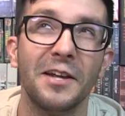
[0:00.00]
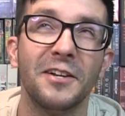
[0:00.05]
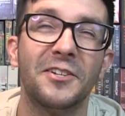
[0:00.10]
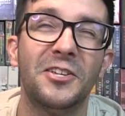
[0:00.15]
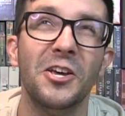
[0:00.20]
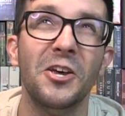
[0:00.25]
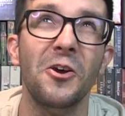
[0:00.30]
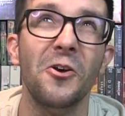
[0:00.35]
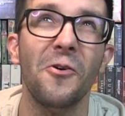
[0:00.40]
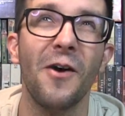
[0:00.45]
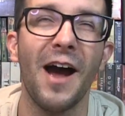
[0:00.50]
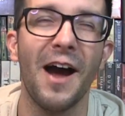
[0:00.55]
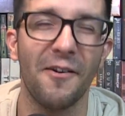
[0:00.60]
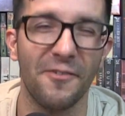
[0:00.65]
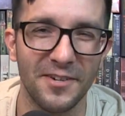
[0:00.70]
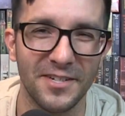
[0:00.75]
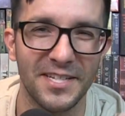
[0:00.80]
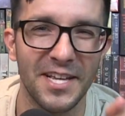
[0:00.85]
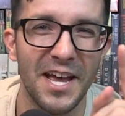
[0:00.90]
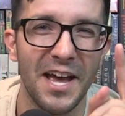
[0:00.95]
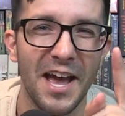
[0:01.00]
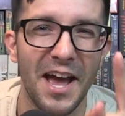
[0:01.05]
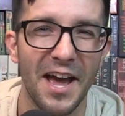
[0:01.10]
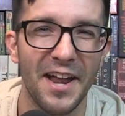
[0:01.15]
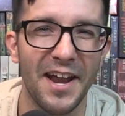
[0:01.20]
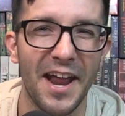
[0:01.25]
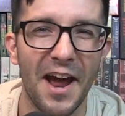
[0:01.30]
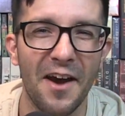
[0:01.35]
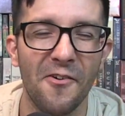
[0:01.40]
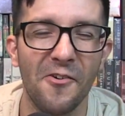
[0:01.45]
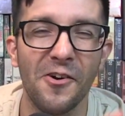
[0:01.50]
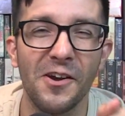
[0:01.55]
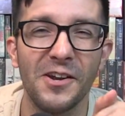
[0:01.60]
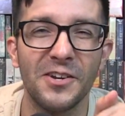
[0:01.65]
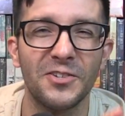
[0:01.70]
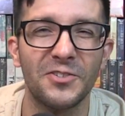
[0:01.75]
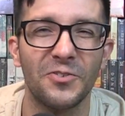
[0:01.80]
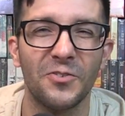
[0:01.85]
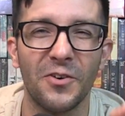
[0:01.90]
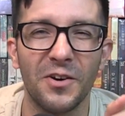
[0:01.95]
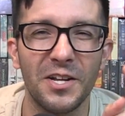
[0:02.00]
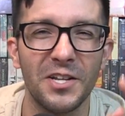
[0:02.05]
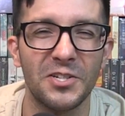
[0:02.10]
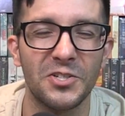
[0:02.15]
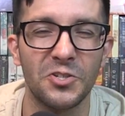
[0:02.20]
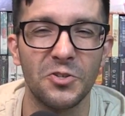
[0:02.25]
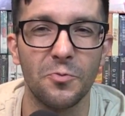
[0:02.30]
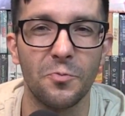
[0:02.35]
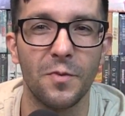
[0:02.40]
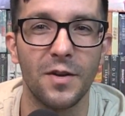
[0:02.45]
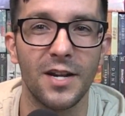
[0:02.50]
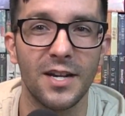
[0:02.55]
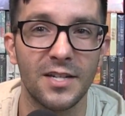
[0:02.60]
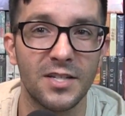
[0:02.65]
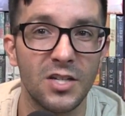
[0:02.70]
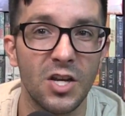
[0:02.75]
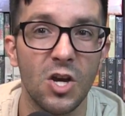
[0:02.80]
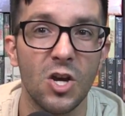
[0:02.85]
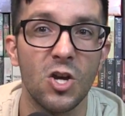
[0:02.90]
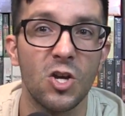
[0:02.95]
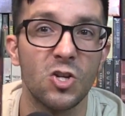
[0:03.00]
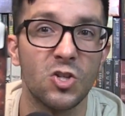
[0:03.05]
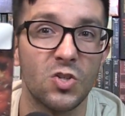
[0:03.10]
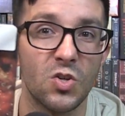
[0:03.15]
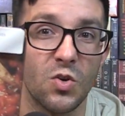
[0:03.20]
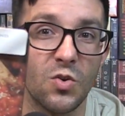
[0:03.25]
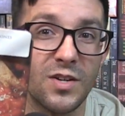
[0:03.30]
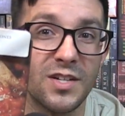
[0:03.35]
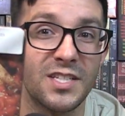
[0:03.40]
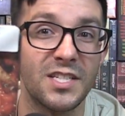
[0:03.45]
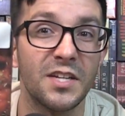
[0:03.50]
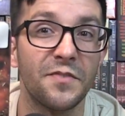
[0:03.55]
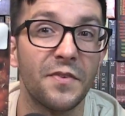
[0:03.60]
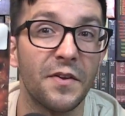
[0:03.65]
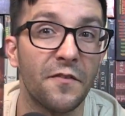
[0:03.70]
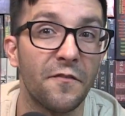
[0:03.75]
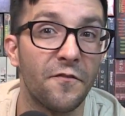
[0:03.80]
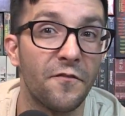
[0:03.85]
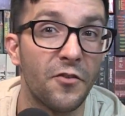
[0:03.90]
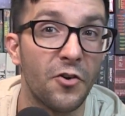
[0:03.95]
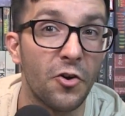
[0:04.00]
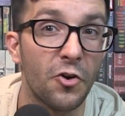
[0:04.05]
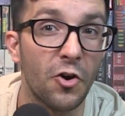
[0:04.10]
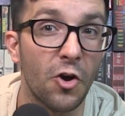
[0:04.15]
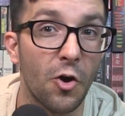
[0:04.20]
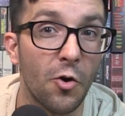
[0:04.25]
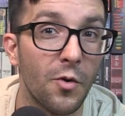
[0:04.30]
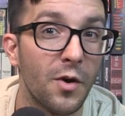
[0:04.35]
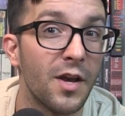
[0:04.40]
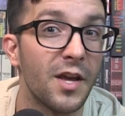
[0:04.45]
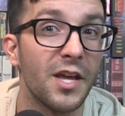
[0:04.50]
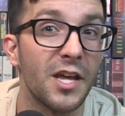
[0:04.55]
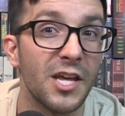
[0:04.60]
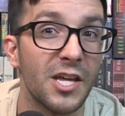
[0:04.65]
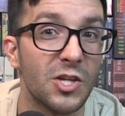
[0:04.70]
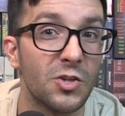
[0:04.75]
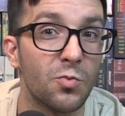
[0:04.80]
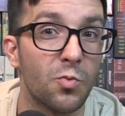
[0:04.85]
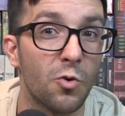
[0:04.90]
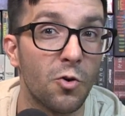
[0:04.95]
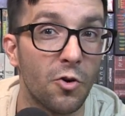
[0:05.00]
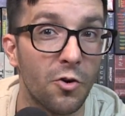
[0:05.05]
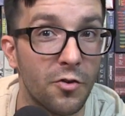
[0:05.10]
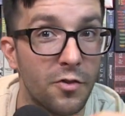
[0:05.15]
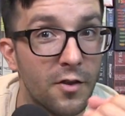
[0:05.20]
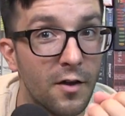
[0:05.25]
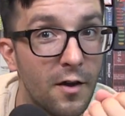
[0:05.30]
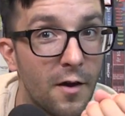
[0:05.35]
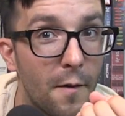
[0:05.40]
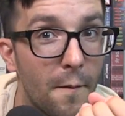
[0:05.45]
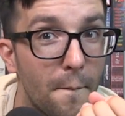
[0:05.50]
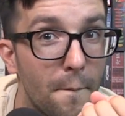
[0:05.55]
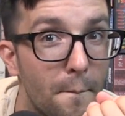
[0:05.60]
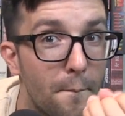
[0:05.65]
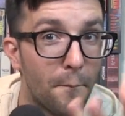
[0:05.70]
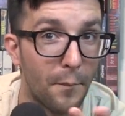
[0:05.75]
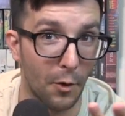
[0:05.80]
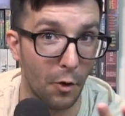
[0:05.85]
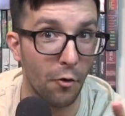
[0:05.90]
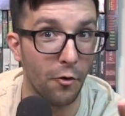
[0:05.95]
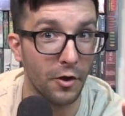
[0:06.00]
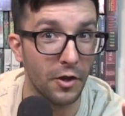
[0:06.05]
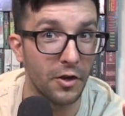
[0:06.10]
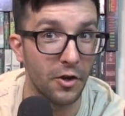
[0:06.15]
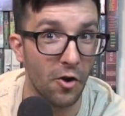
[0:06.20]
2 hours. An hour and 22 minutes. So let's see if Inferno is worth burning